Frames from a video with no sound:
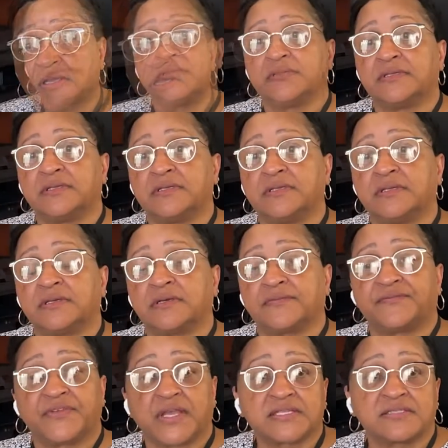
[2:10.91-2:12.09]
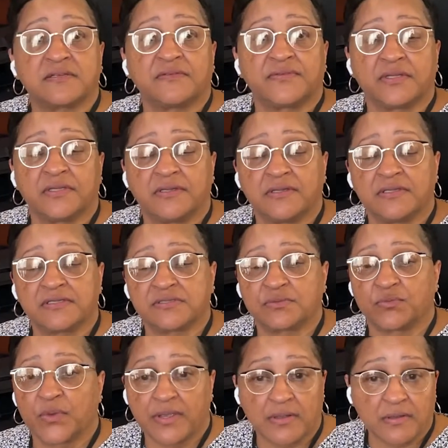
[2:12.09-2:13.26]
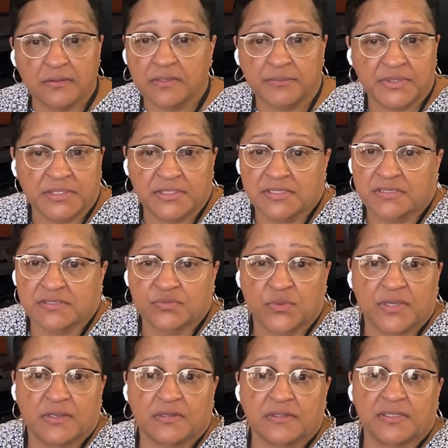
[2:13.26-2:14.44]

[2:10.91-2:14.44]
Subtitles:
the effects of it is it does well,